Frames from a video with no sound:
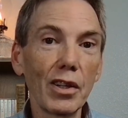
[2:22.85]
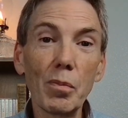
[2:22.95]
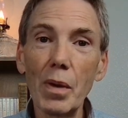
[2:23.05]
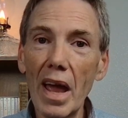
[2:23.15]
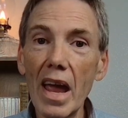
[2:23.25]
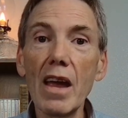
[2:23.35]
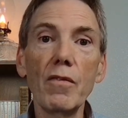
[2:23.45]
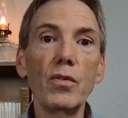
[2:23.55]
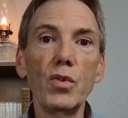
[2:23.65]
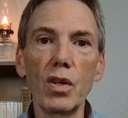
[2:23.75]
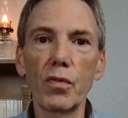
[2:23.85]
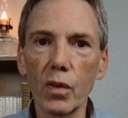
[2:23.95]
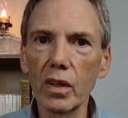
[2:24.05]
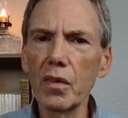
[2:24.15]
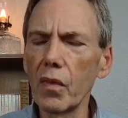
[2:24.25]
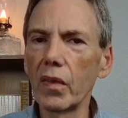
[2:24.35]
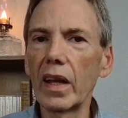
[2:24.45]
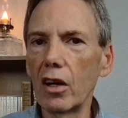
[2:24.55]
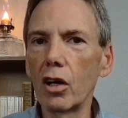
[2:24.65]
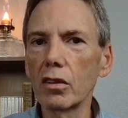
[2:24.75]
to behave differently than they
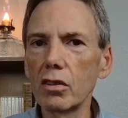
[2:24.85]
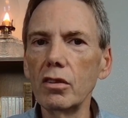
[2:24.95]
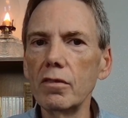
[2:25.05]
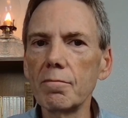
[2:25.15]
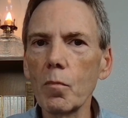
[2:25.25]
ought to,